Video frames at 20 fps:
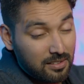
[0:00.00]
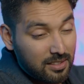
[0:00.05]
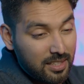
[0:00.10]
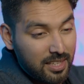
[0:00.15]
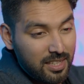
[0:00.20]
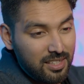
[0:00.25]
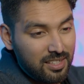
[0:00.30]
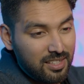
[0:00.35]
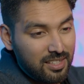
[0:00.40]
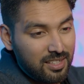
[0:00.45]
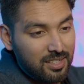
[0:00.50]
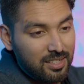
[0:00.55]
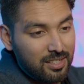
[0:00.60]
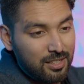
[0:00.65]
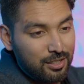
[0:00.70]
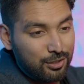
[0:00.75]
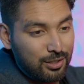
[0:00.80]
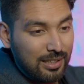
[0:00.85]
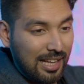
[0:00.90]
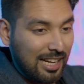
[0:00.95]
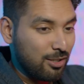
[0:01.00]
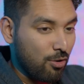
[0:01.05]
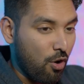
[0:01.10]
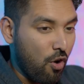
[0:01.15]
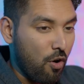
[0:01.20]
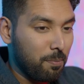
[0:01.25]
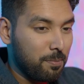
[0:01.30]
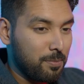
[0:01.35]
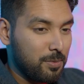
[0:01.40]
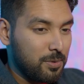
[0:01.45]
Okay? So that's
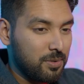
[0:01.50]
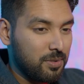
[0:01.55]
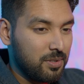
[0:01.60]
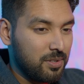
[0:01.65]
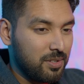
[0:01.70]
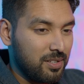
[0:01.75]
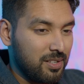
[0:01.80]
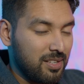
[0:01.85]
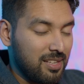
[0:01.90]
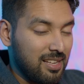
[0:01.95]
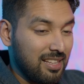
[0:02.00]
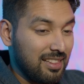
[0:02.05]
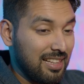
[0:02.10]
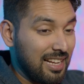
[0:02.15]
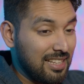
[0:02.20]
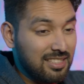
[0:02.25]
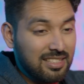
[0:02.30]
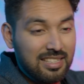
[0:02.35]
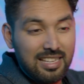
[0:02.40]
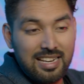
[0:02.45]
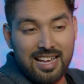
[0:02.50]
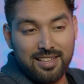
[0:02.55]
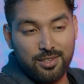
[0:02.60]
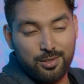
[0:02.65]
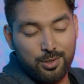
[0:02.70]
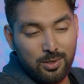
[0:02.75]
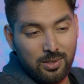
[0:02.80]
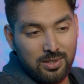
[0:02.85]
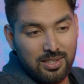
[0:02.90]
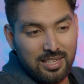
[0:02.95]
hope. That's the
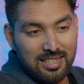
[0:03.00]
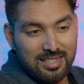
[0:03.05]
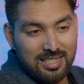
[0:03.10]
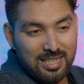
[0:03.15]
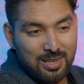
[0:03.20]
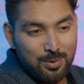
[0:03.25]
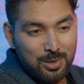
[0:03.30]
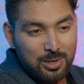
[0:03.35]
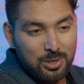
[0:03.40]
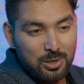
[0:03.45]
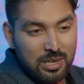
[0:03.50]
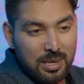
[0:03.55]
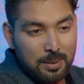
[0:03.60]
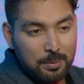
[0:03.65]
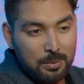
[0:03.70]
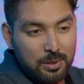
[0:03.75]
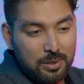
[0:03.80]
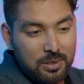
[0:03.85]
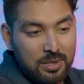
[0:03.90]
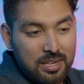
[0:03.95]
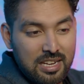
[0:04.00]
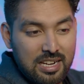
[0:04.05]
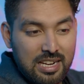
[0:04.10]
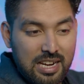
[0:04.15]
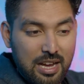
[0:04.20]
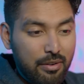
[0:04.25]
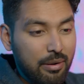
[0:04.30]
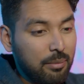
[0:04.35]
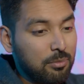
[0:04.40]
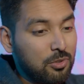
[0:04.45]
natural things that we're talking about.
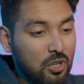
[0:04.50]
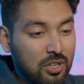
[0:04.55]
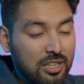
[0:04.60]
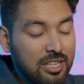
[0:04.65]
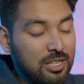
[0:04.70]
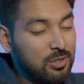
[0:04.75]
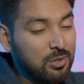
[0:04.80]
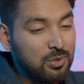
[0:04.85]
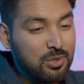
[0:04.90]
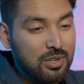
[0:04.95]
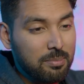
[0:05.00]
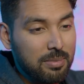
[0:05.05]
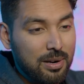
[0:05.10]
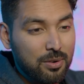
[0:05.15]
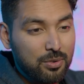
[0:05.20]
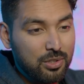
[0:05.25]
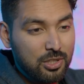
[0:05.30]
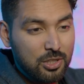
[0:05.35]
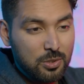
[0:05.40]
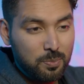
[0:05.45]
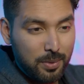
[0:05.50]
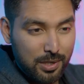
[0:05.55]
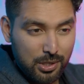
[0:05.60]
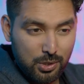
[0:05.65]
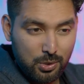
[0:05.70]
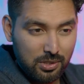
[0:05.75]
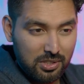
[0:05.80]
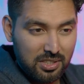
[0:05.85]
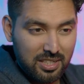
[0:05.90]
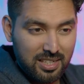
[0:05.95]
Now I'm talking to you about the
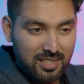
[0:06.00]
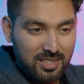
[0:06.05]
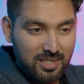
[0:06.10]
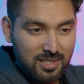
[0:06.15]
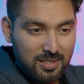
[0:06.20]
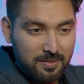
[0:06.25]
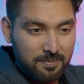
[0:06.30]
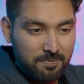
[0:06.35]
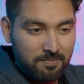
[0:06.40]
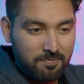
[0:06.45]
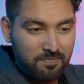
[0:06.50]
spiritual things.